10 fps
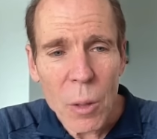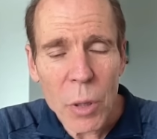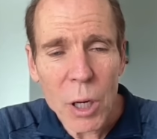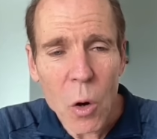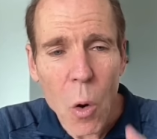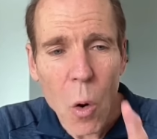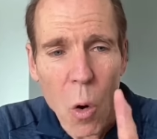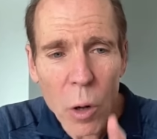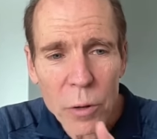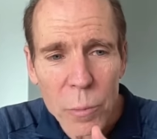but it
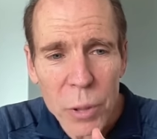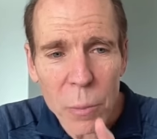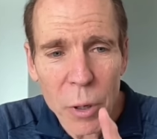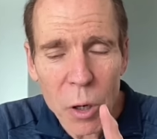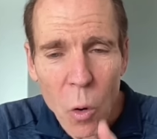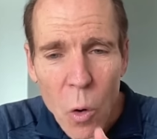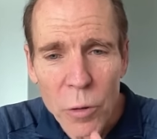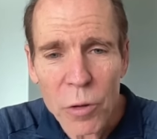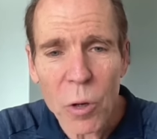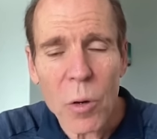also but it
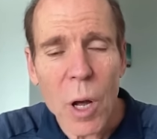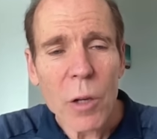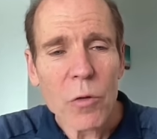also